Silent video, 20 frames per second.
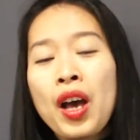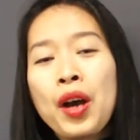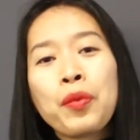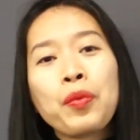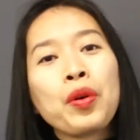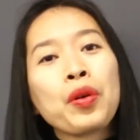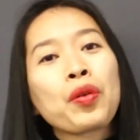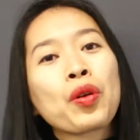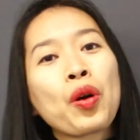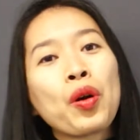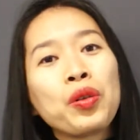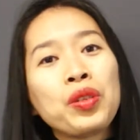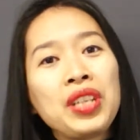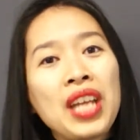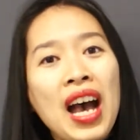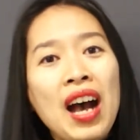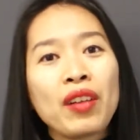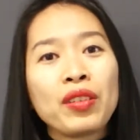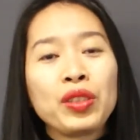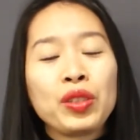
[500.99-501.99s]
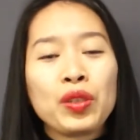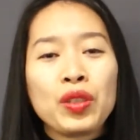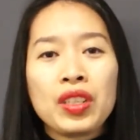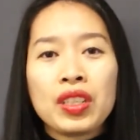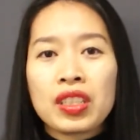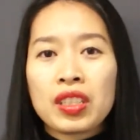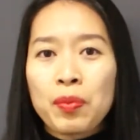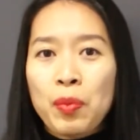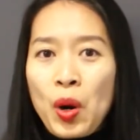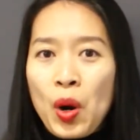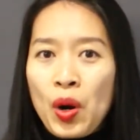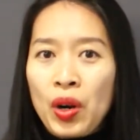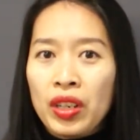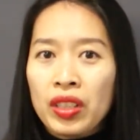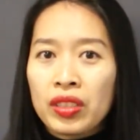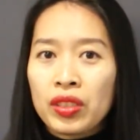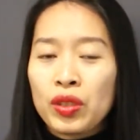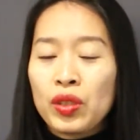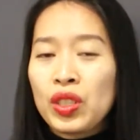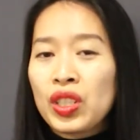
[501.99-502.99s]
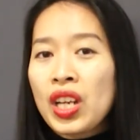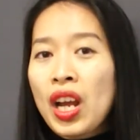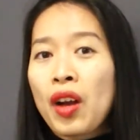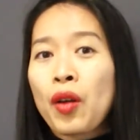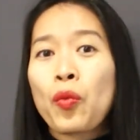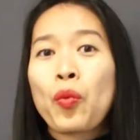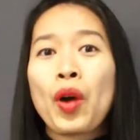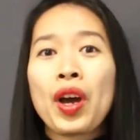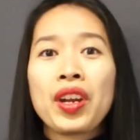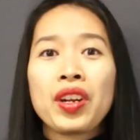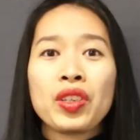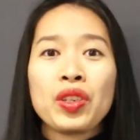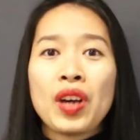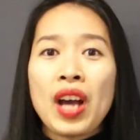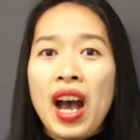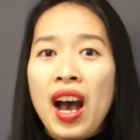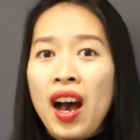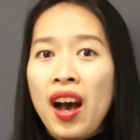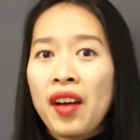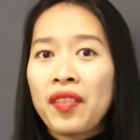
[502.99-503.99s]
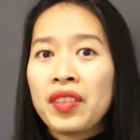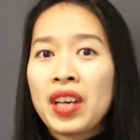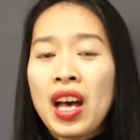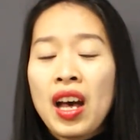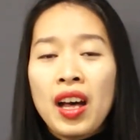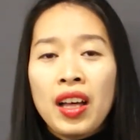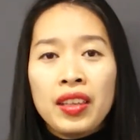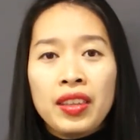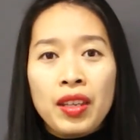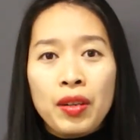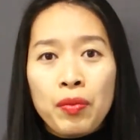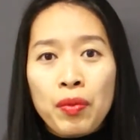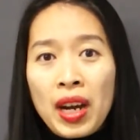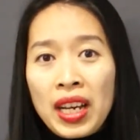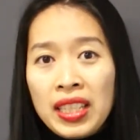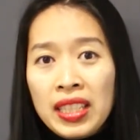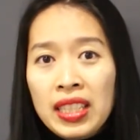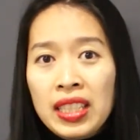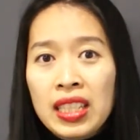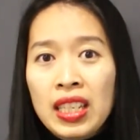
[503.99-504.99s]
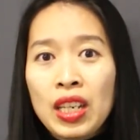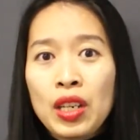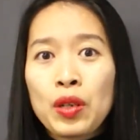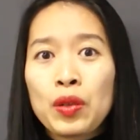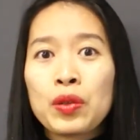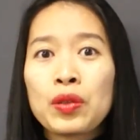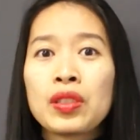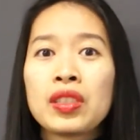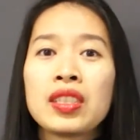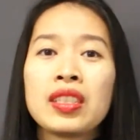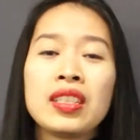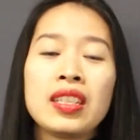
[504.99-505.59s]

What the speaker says: will go down to this part to check whether you have the right skills,